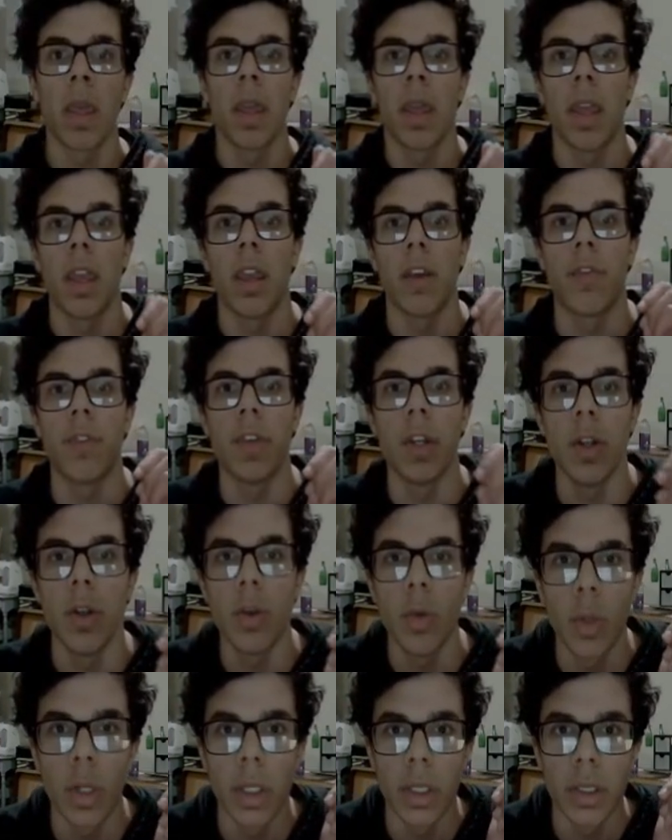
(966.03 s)
If
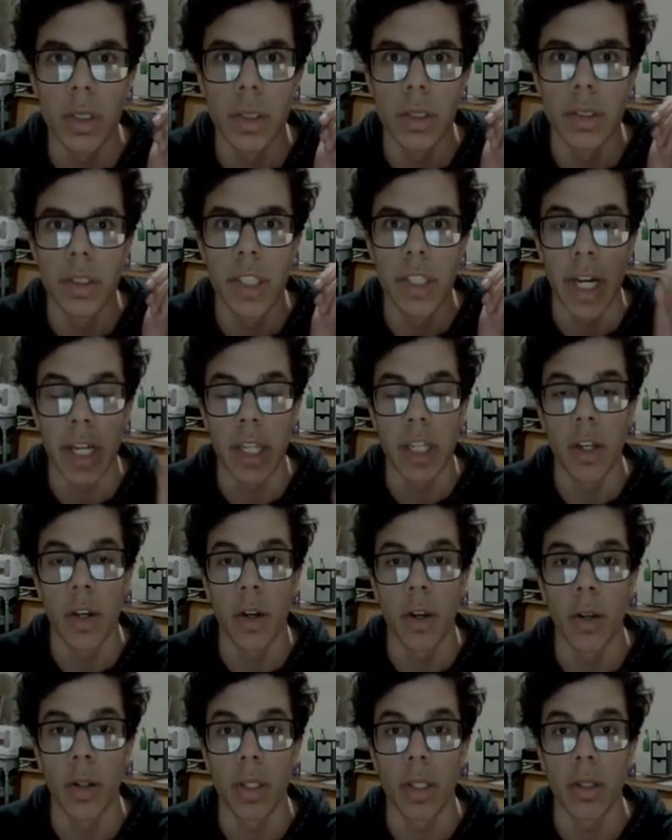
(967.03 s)
you check
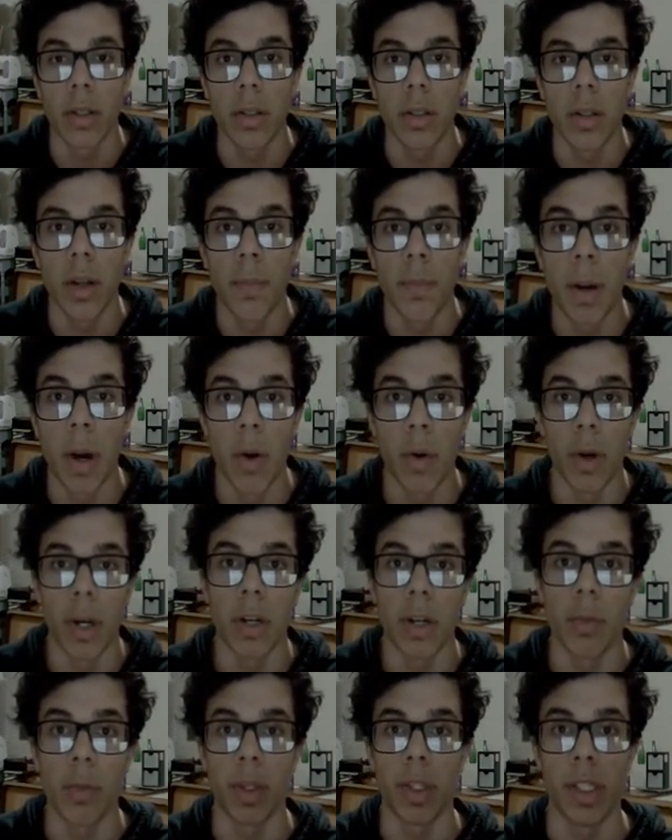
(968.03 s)
your
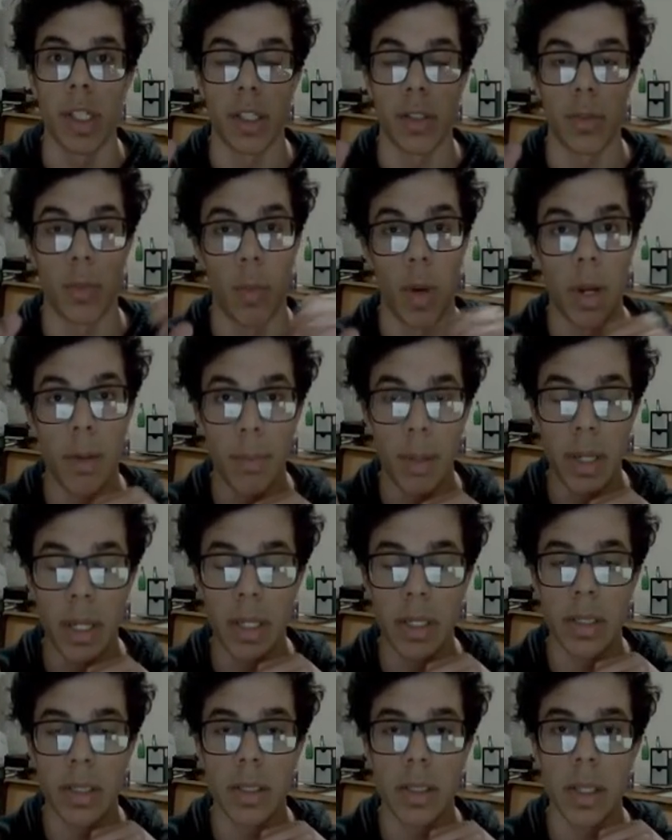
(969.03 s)
opponent with just one
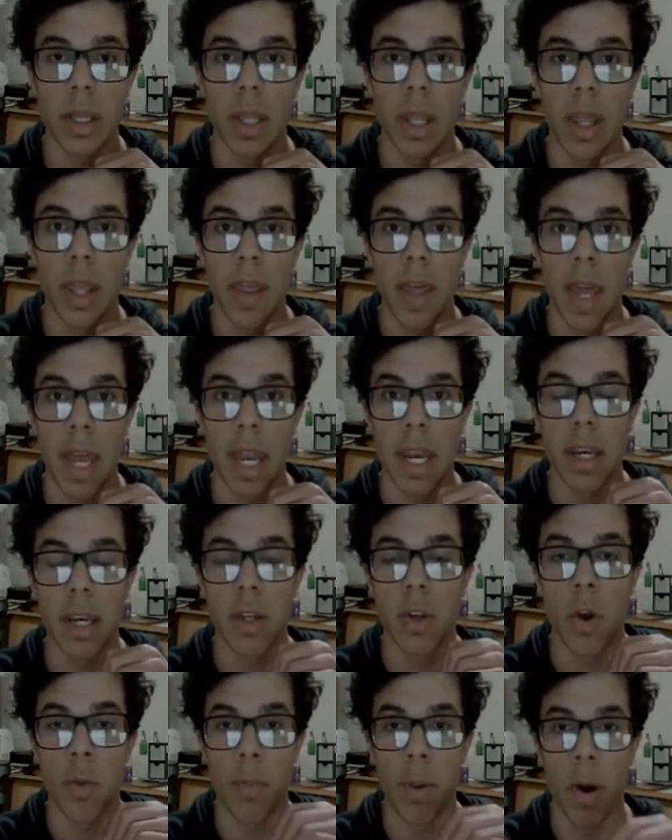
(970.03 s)
piece, then
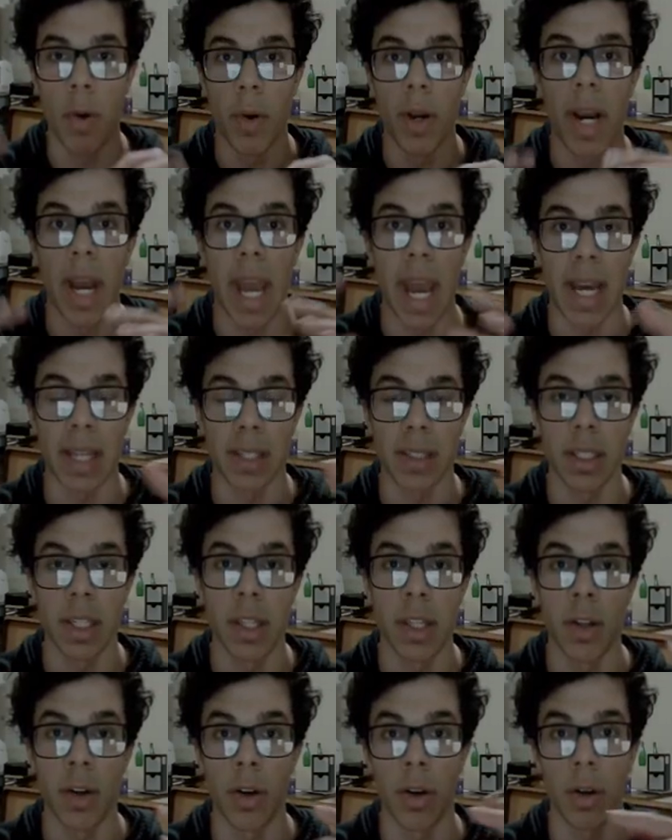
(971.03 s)
your opponent
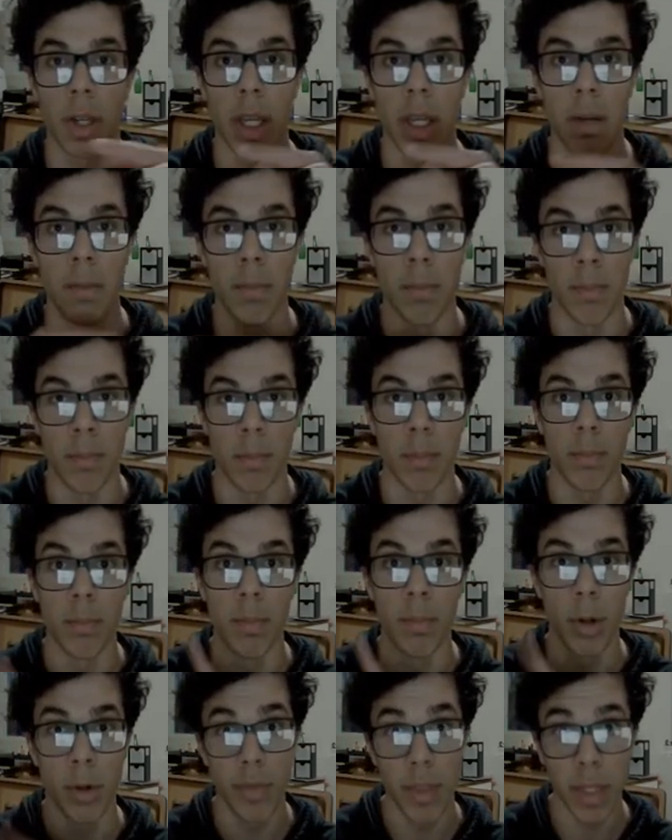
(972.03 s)
can
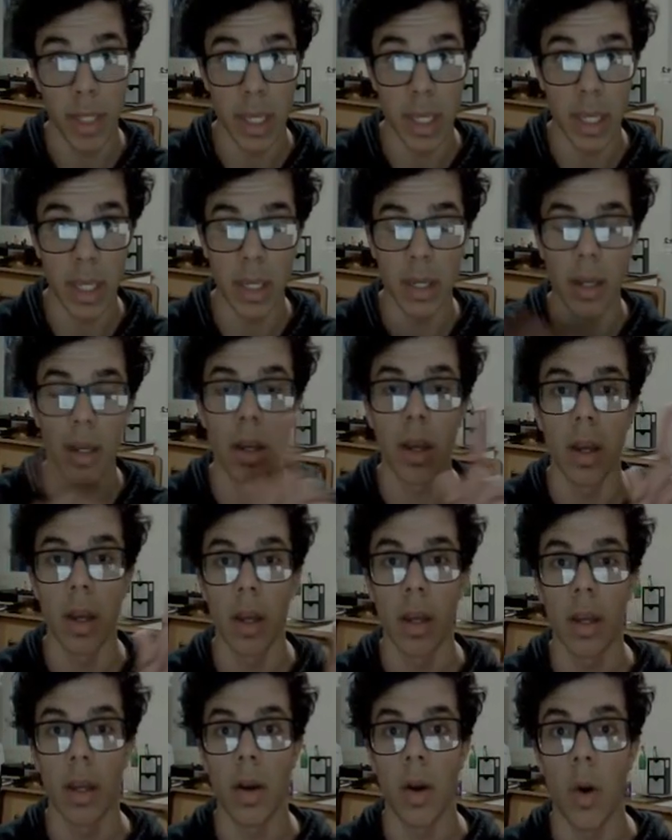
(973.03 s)
move the king
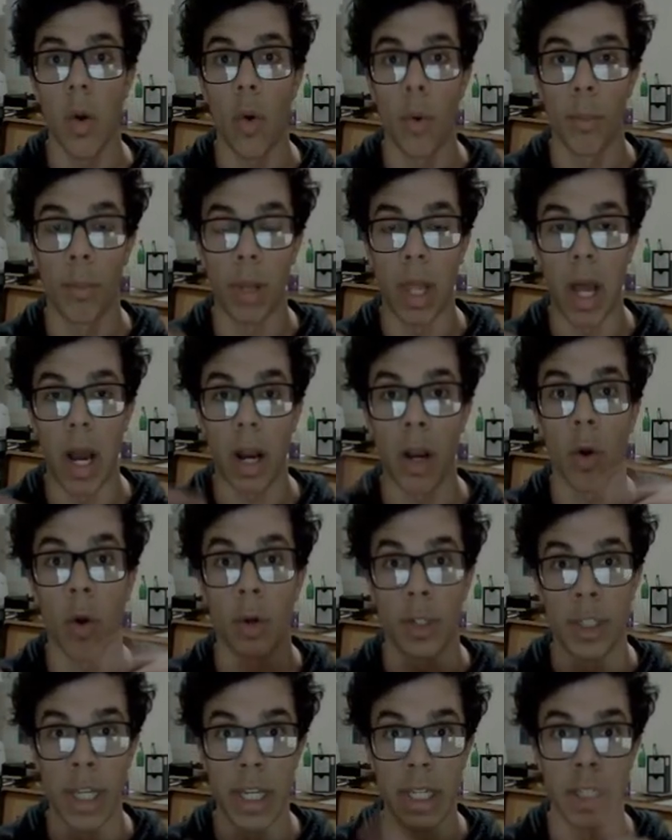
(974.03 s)
or block
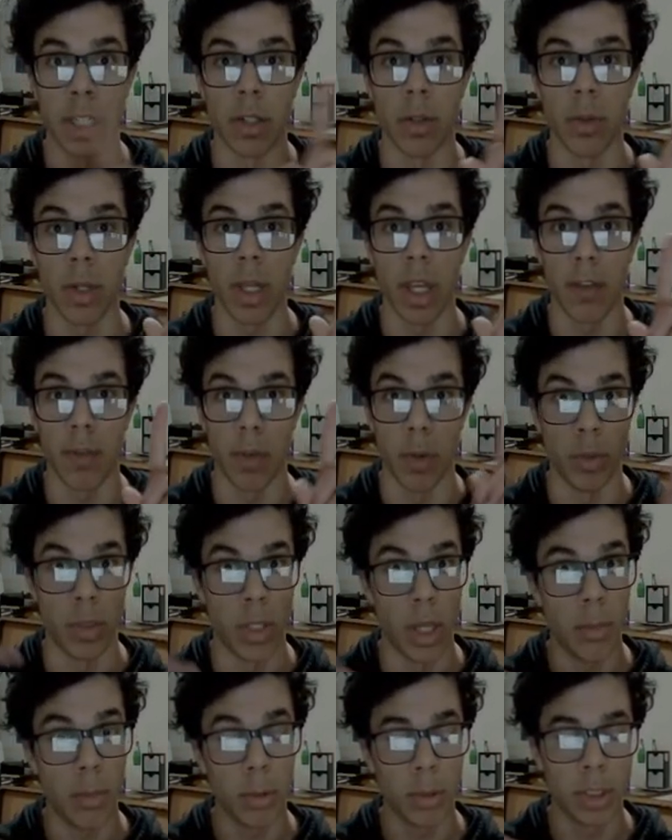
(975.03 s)
or take you. If you
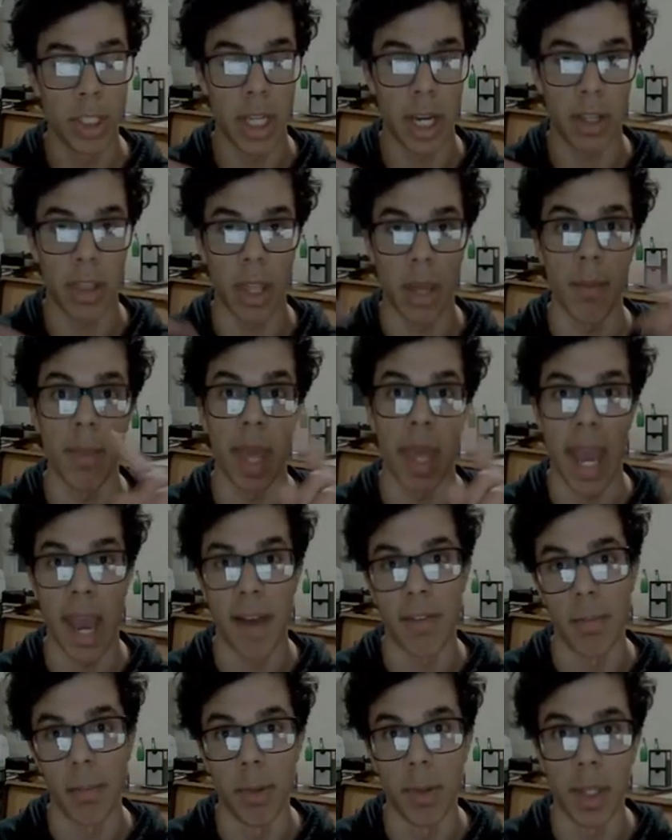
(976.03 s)
double check them, they
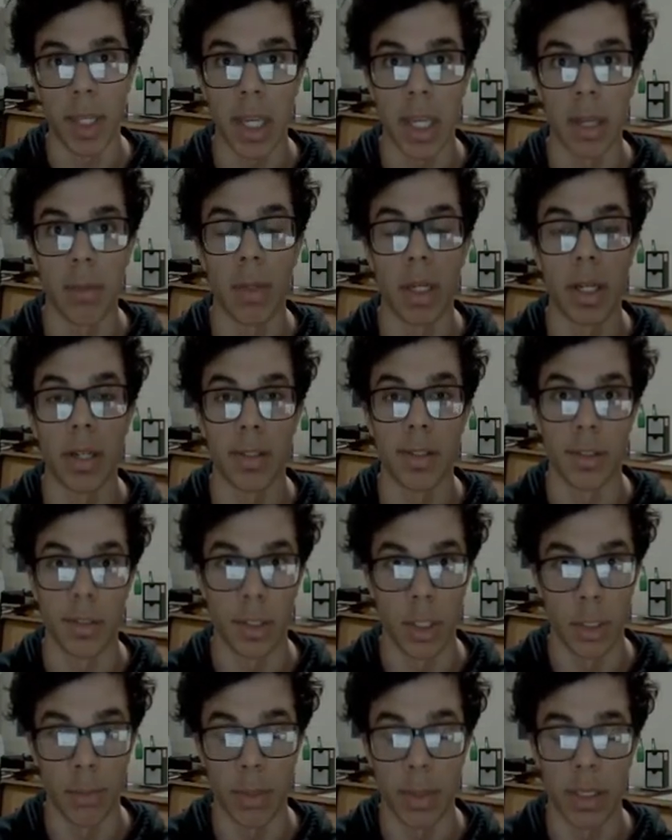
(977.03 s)
have to move the king because
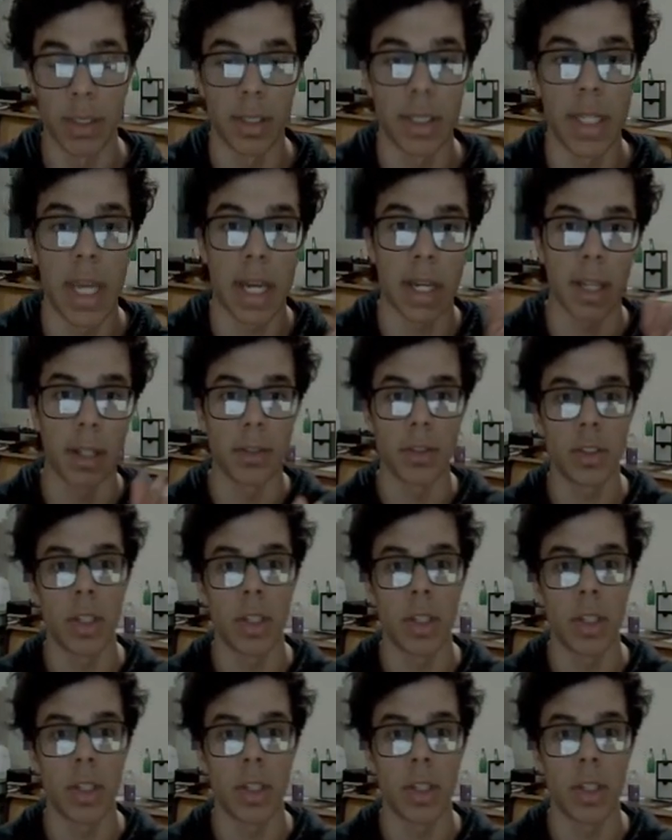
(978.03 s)
there's two pieces attacking.